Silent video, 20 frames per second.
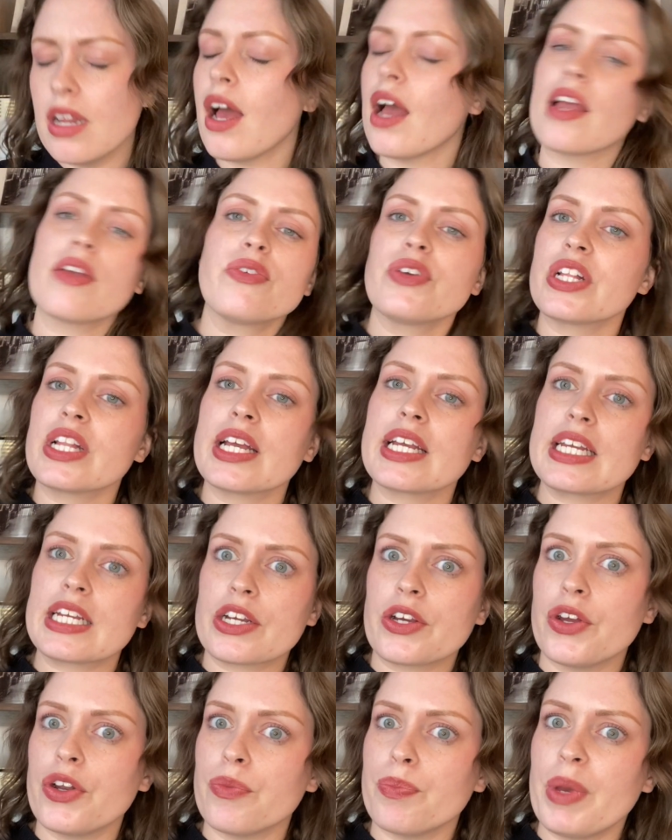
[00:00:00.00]
I feel like it
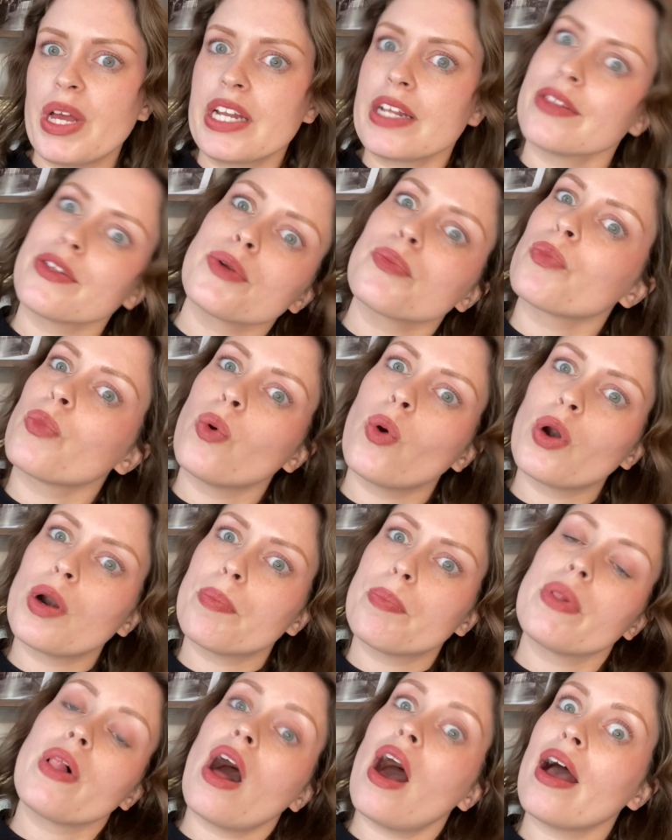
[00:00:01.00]
could have been either more plot